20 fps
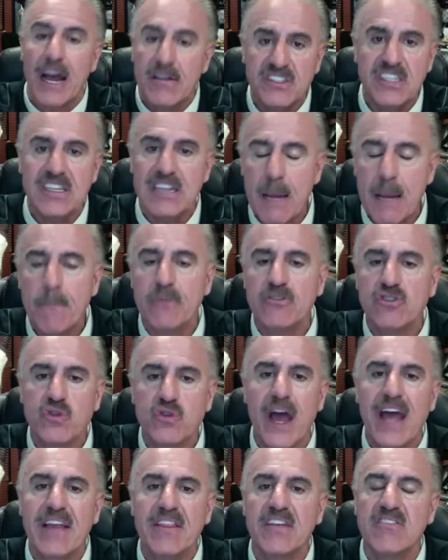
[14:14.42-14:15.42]
I've seen leopards
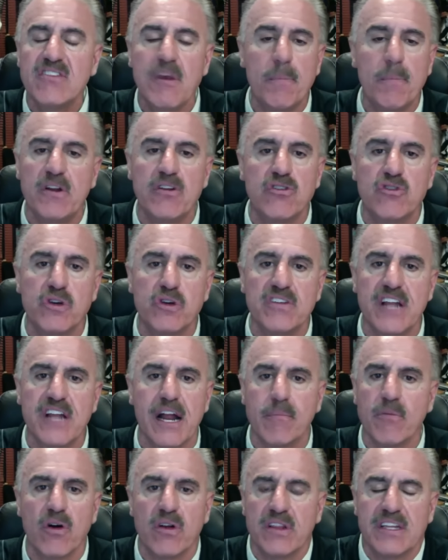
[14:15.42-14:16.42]
drag things up into trees, and
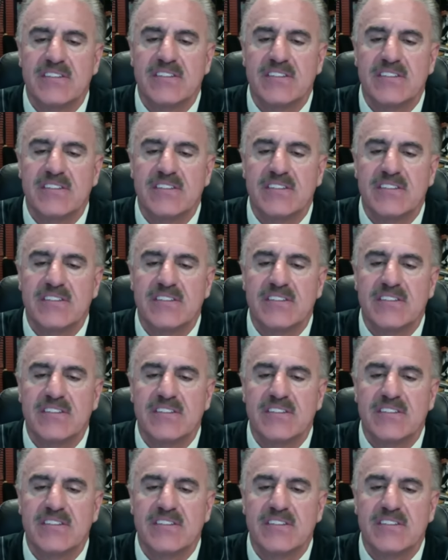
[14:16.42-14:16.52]
I'm going,